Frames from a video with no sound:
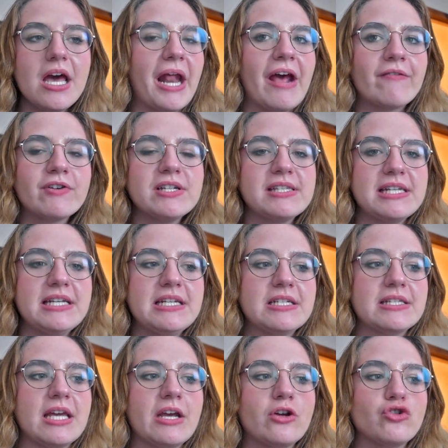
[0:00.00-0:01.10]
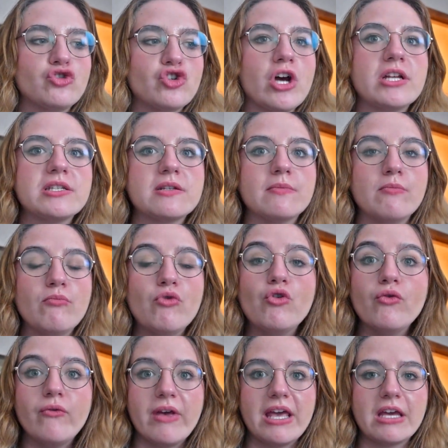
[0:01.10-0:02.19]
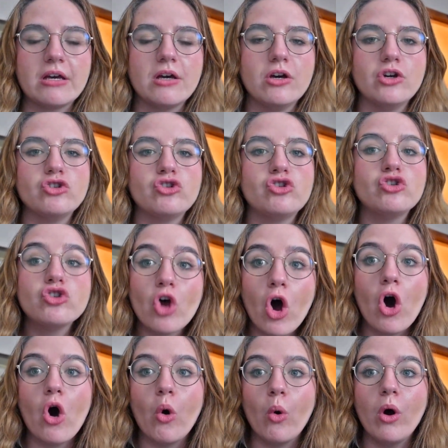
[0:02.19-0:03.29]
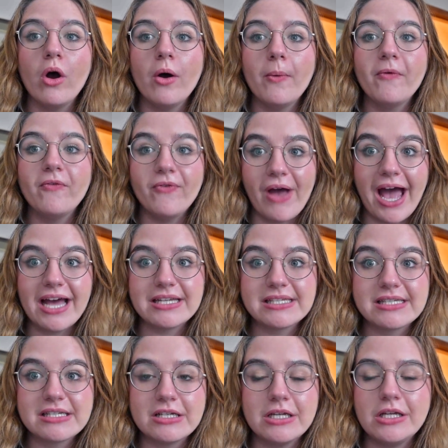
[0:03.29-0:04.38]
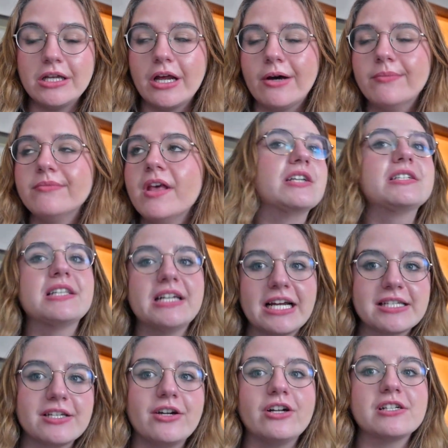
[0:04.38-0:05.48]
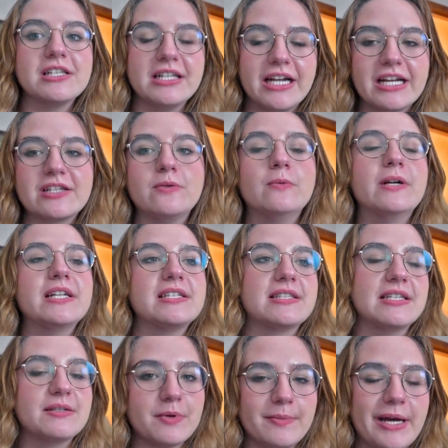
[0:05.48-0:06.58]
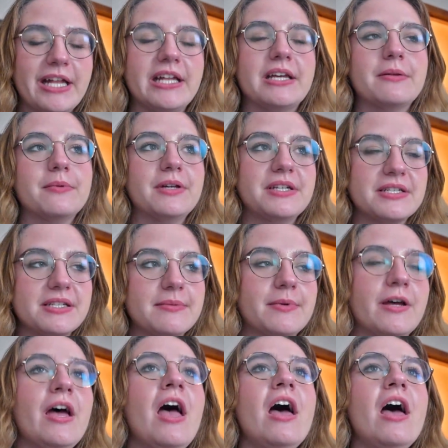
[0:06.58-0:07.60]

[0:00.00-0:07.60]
But every scene is, like, just moving so fast, you know? On to the next and on to the next. And what is this propelling? And what is it about?